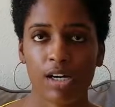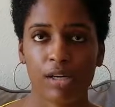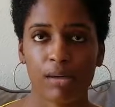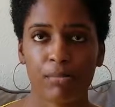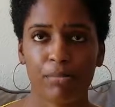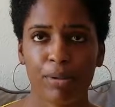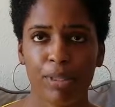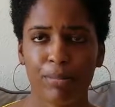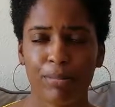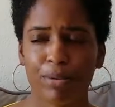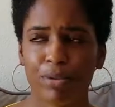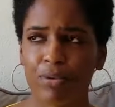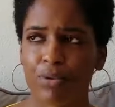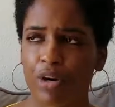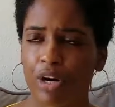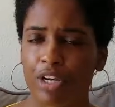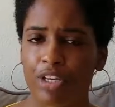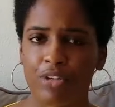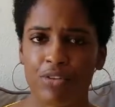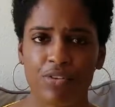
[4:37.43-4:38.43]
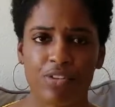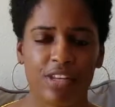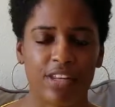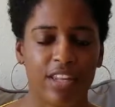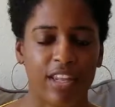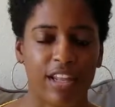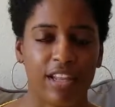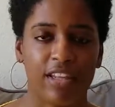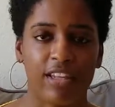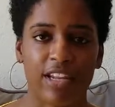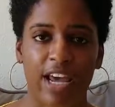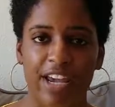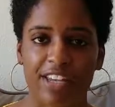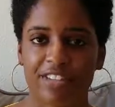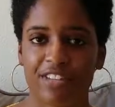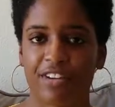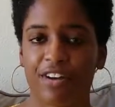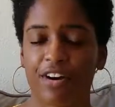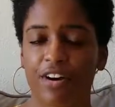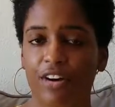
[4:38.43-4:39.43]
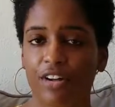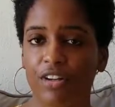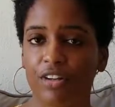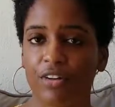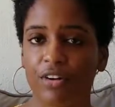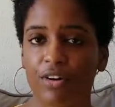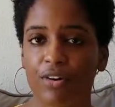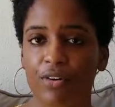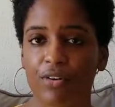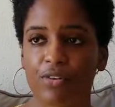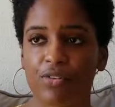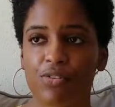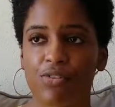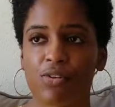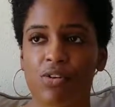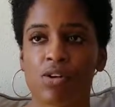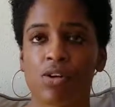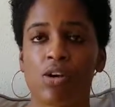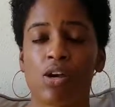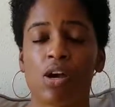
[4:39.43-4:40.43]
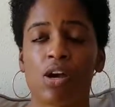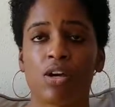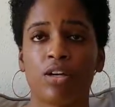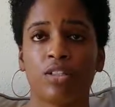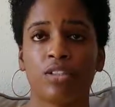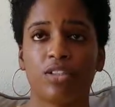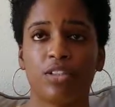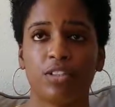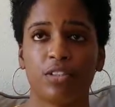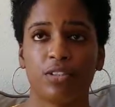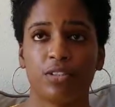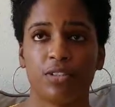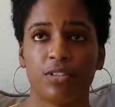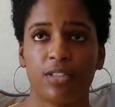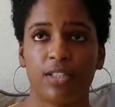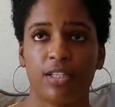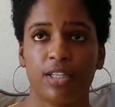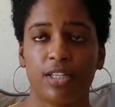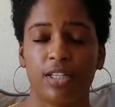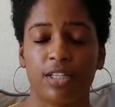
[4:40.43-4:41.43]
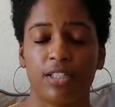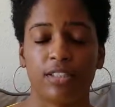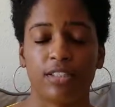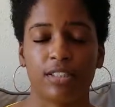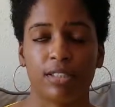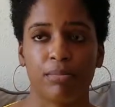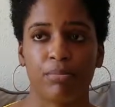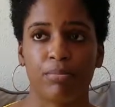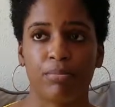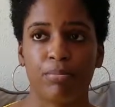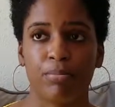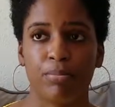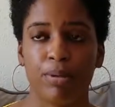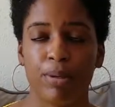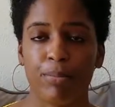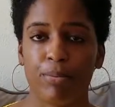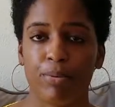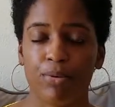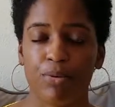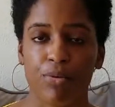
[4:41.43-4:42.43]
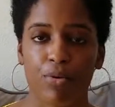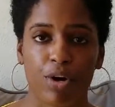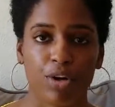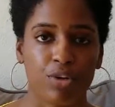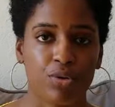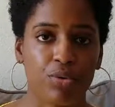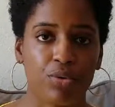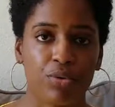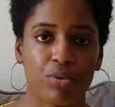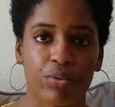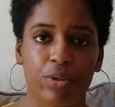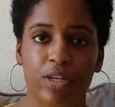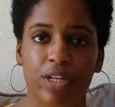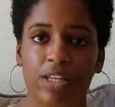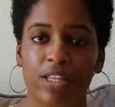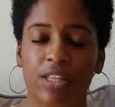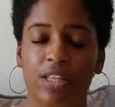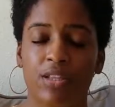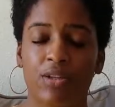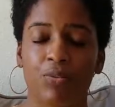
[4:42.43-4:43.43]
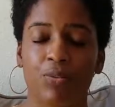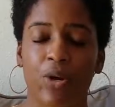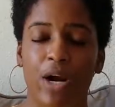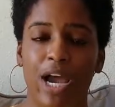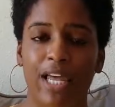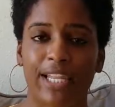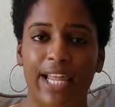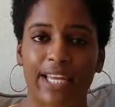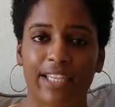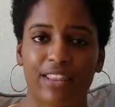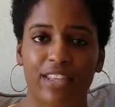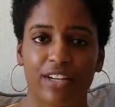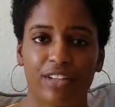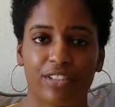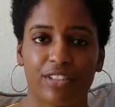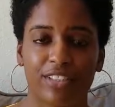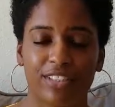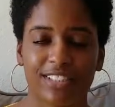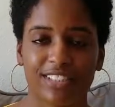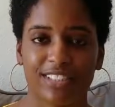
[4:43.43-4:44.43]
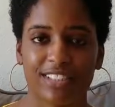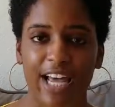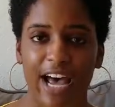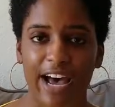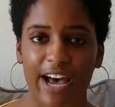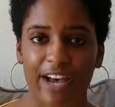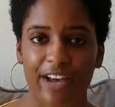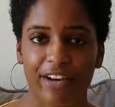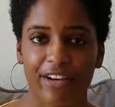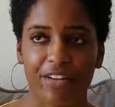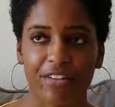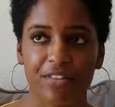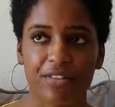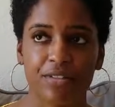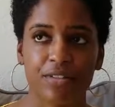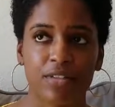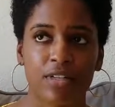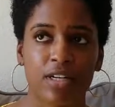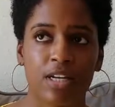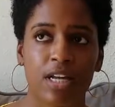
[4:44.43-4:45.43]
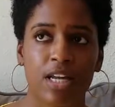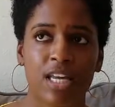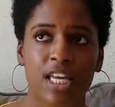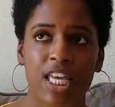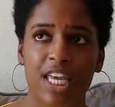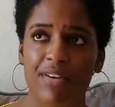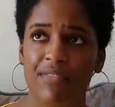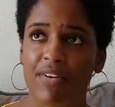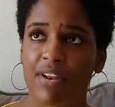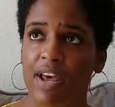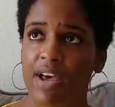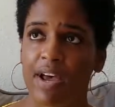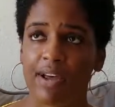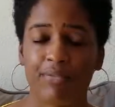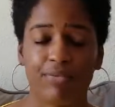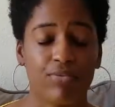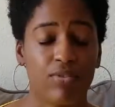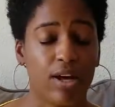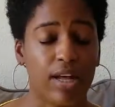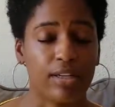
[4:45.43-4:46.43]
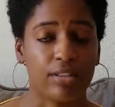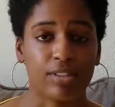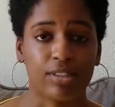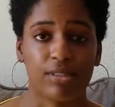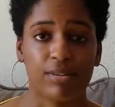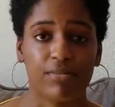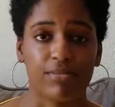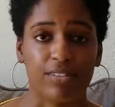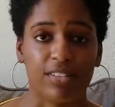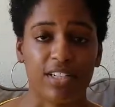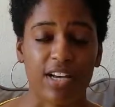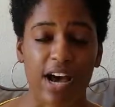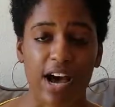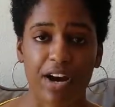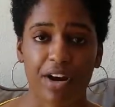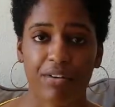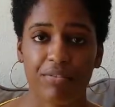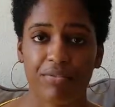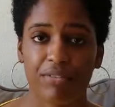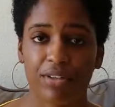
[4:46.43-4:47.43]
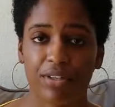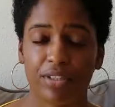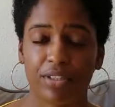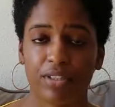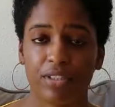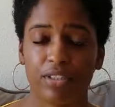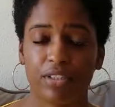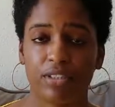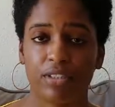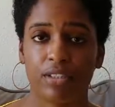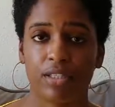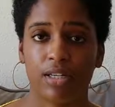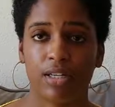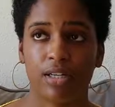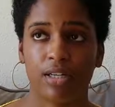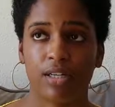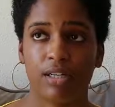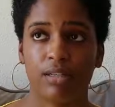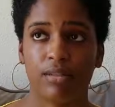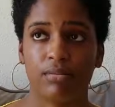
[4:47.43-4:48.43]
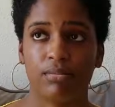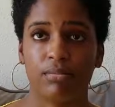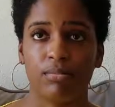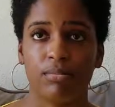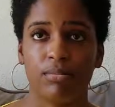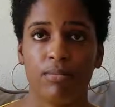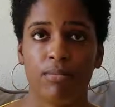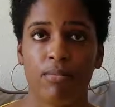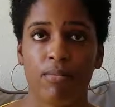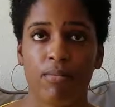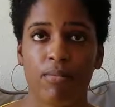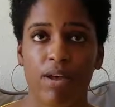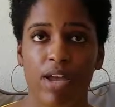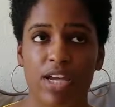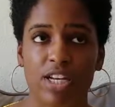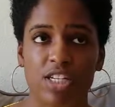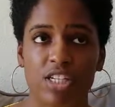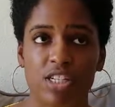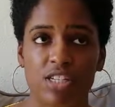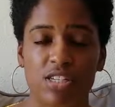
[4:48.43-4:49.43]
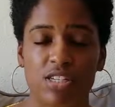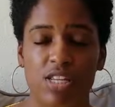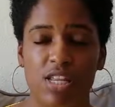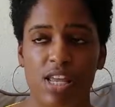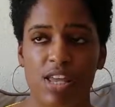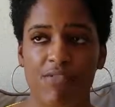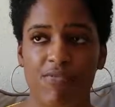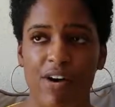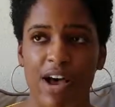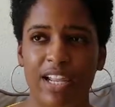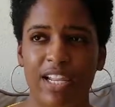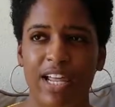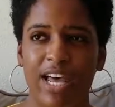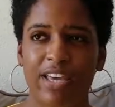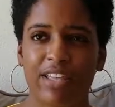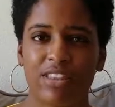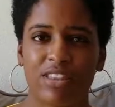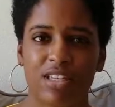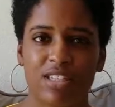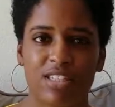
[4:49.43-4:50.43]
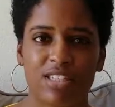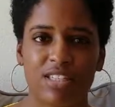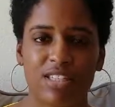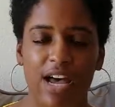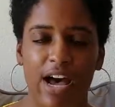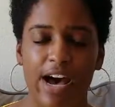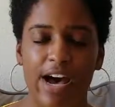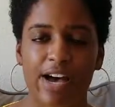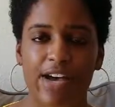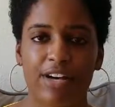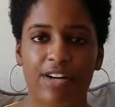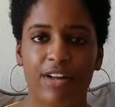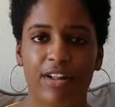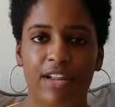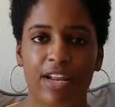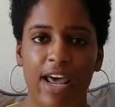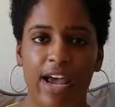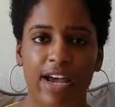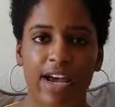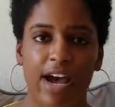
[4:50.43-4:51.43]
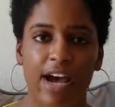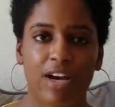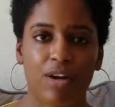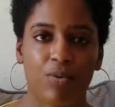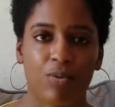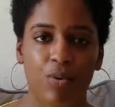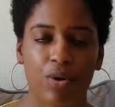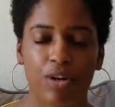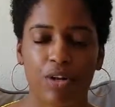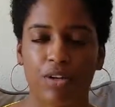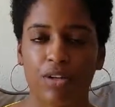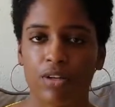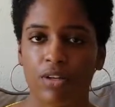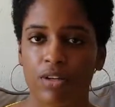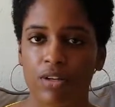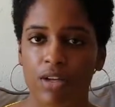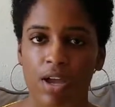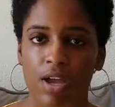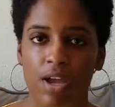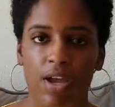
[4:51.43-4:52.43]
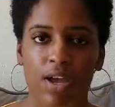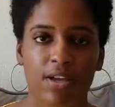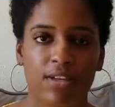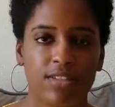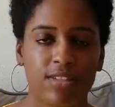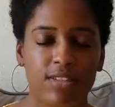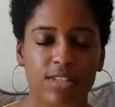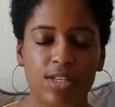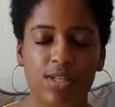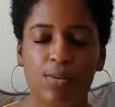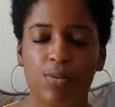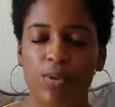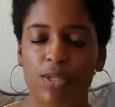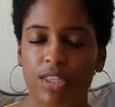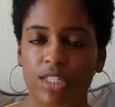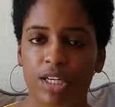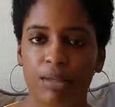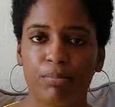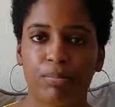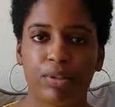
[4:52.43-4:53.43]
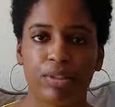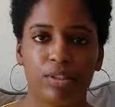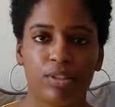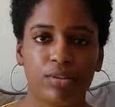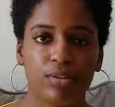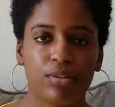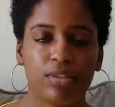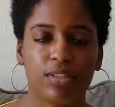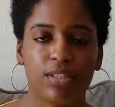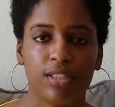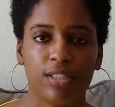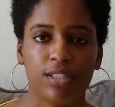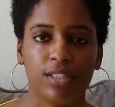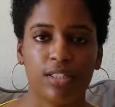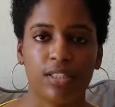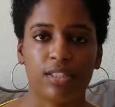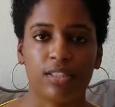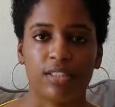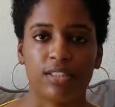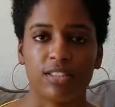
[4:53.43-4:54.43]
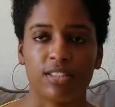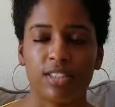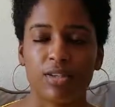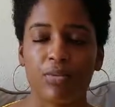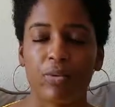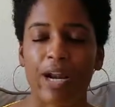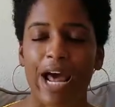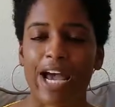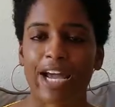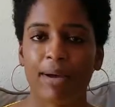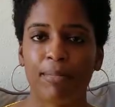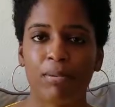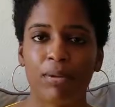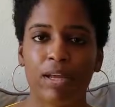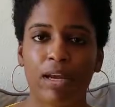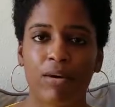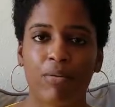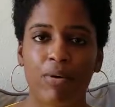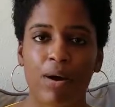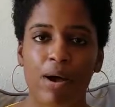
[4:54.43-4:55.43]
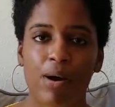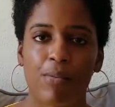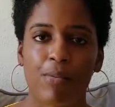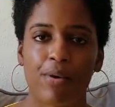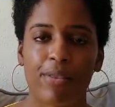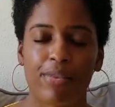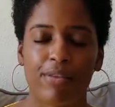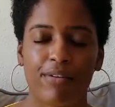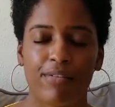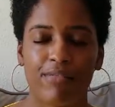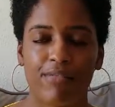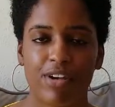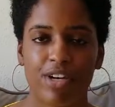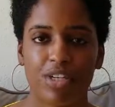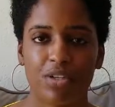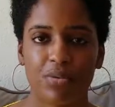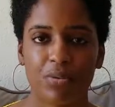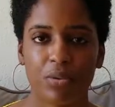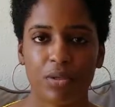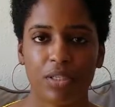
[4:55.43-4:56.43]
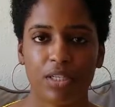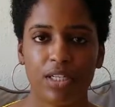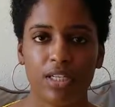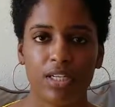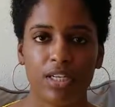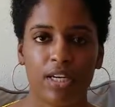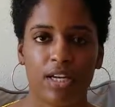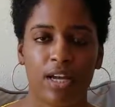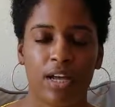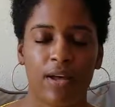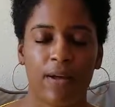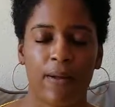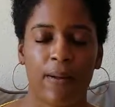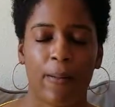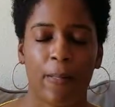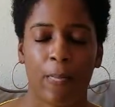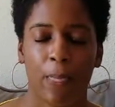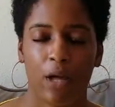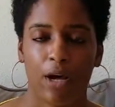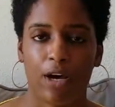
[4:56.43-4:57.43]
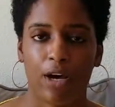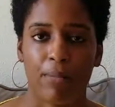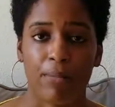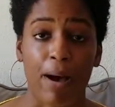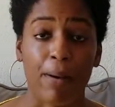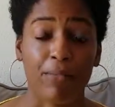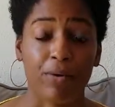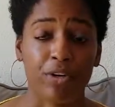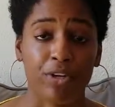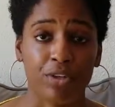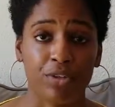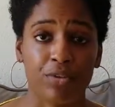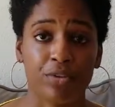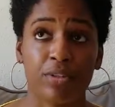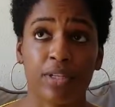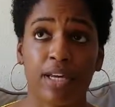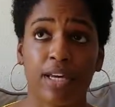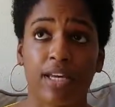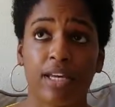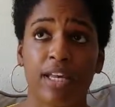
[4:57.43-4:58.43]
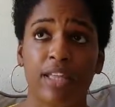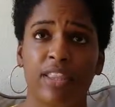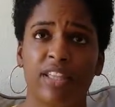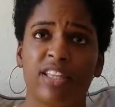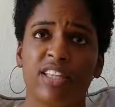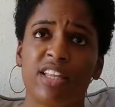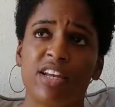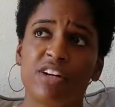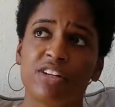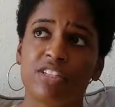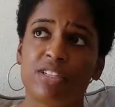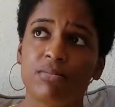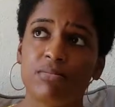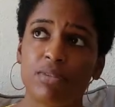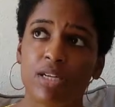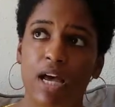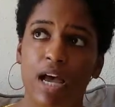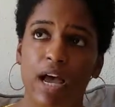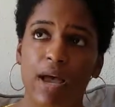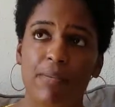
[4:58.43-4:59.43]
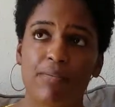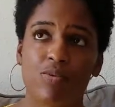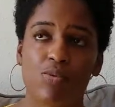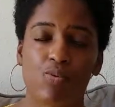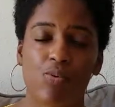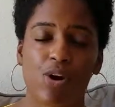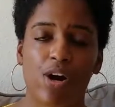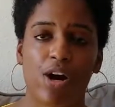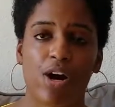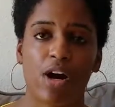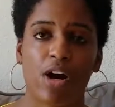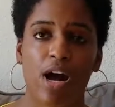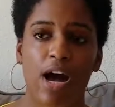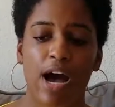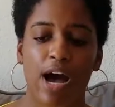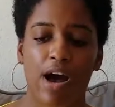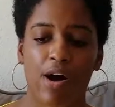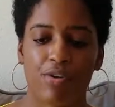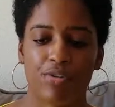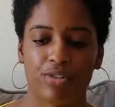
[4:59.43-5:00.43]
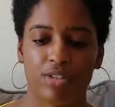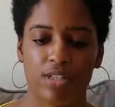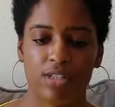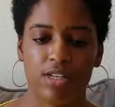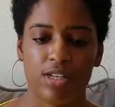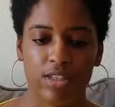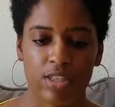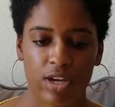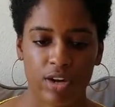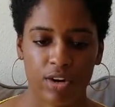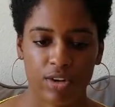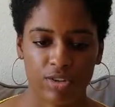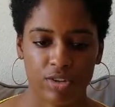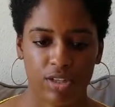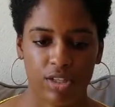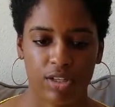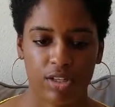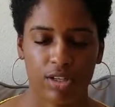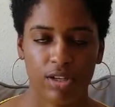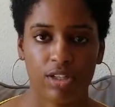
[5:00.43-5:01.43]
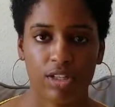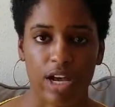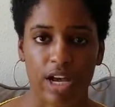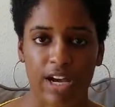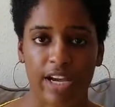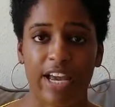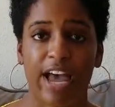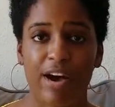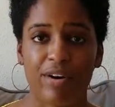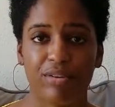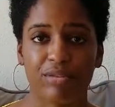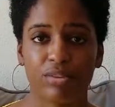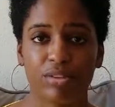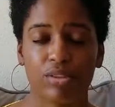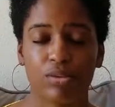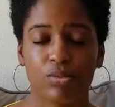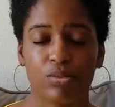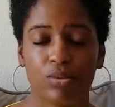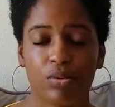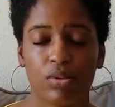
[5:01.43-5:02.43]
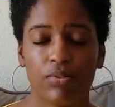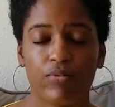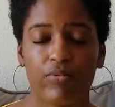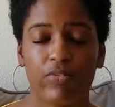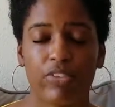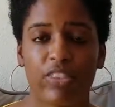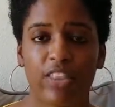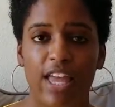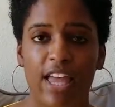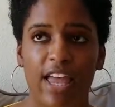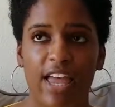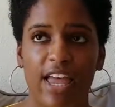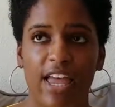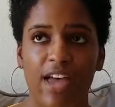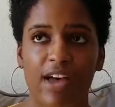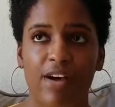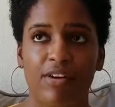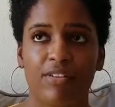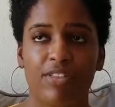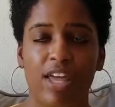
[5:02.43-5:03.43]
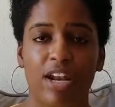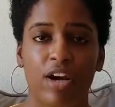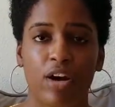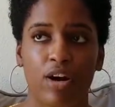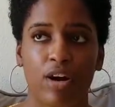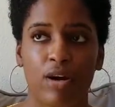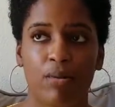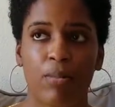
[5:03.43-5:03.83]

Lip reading: people who are using nice colors, just some people who are doing 3D where I like their style. Even I follow some photographers, and just if I like the style and I kind of want to see what they're producing to see what I can play around with eventually, I'm going to do that. And then there's some times where I'll see there's the accounts that are